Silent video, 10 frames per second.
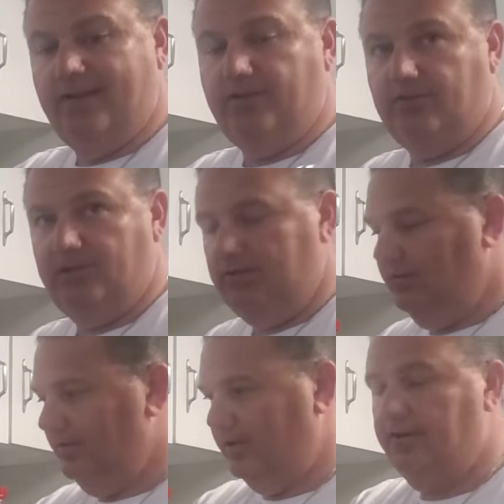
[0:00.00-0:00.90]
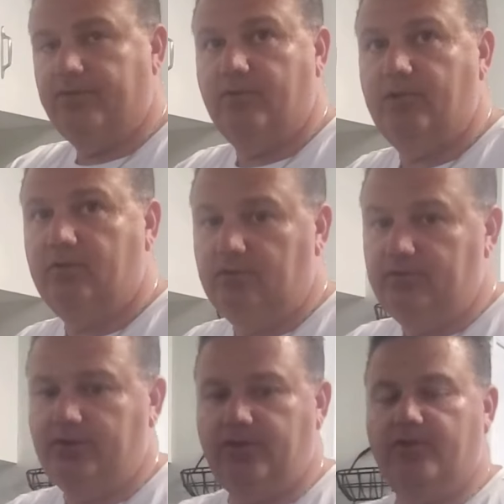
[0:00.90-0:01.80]
another meal.
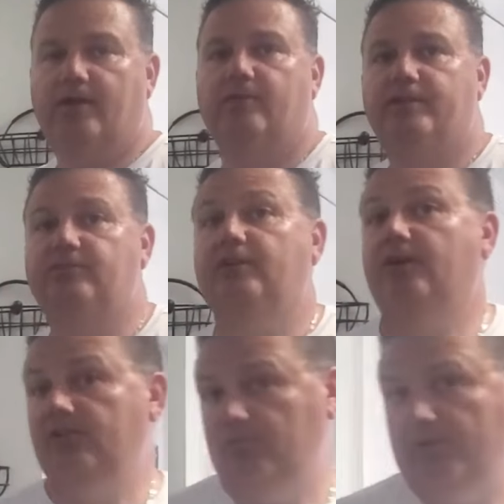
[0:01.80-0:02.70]
You're not wasting it all